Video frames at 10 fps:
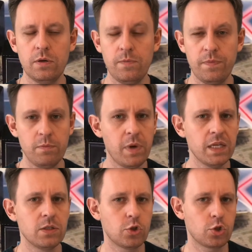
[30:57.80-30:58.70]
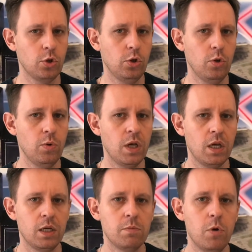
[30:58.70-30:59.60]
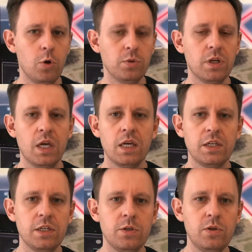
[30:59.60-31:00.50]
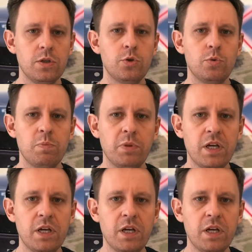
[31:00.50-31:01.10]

main solo mode. Here the replay